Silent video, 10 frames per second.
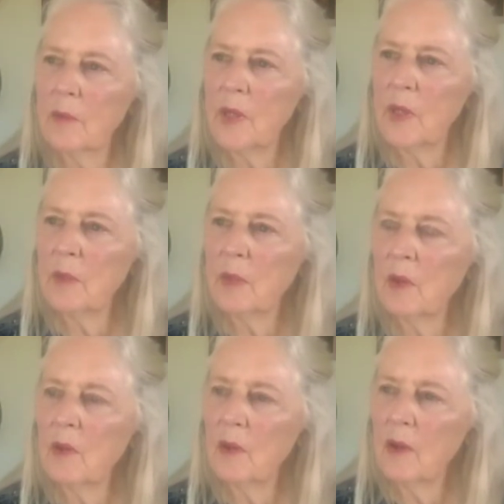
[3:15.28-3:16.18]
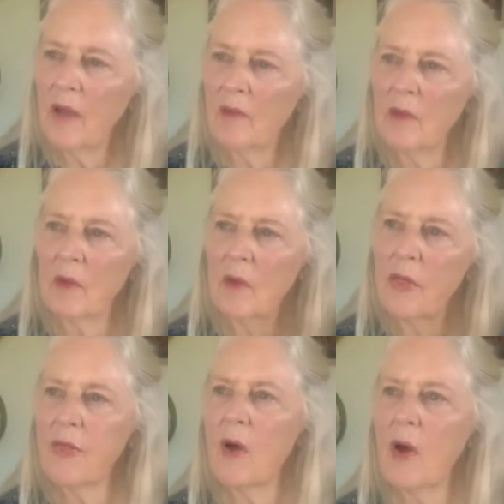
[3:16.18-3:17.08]
people who haven't
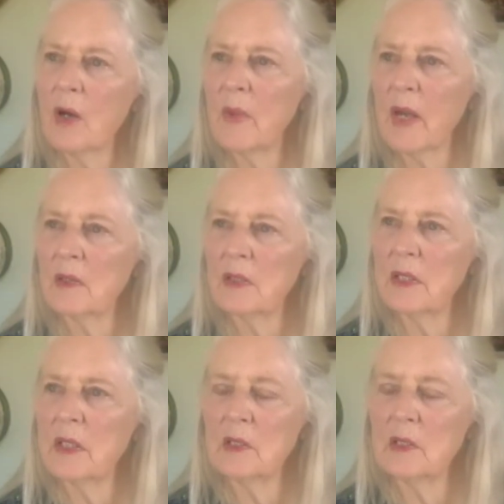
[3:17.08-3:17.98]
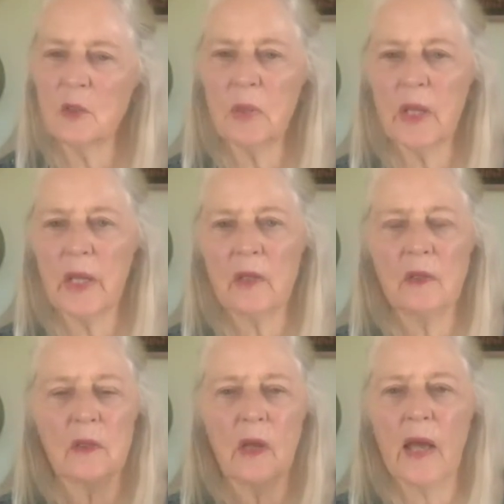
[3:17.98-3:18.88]
thought about seeds to plant
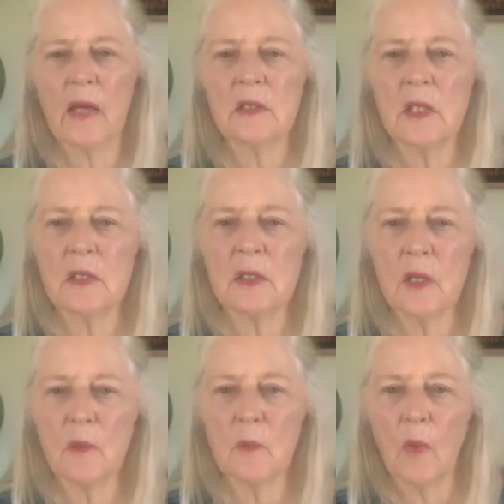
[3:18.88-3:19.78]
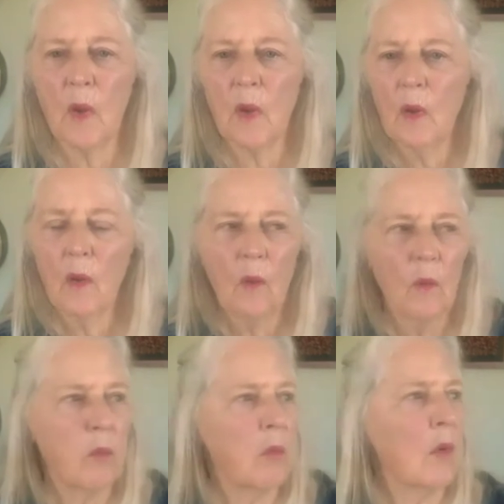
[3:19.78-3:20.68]
or access them?
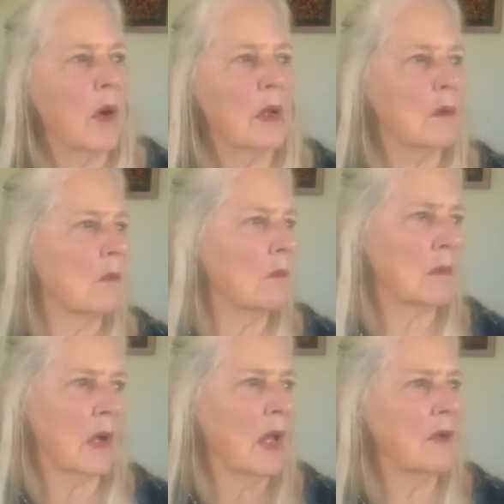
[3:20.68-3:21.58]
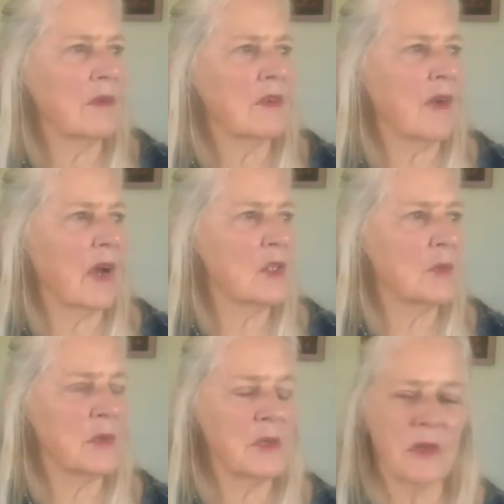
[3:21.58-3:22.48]
What kind of advice
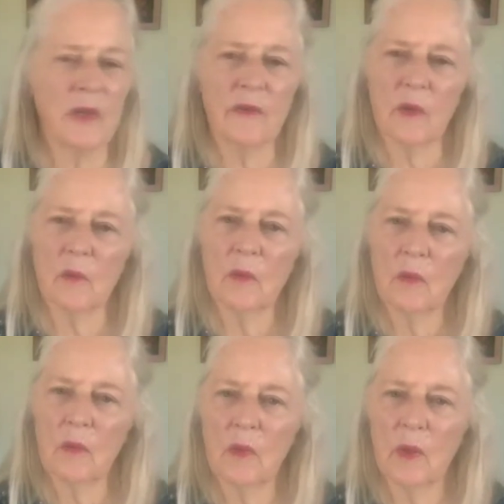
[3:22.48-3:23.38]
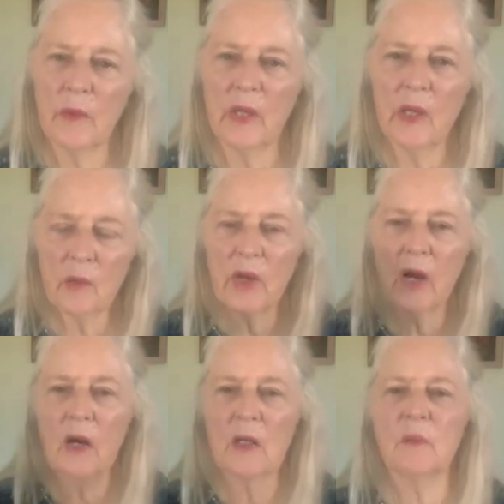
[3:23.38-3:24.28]
would you give them? I mean, here we
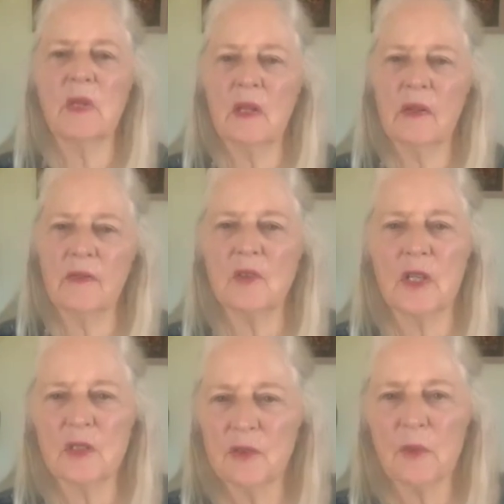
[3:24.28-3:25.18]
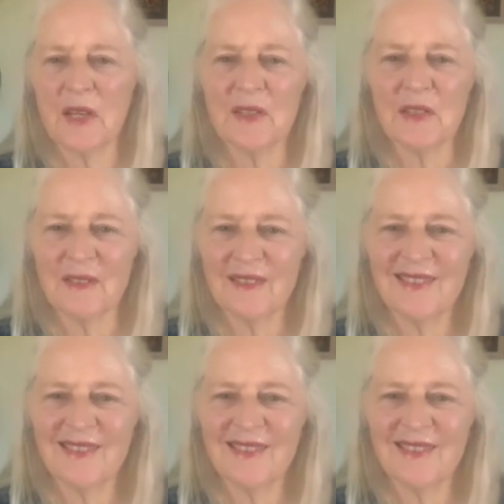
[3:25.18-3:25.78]
are in the middle of the transformation.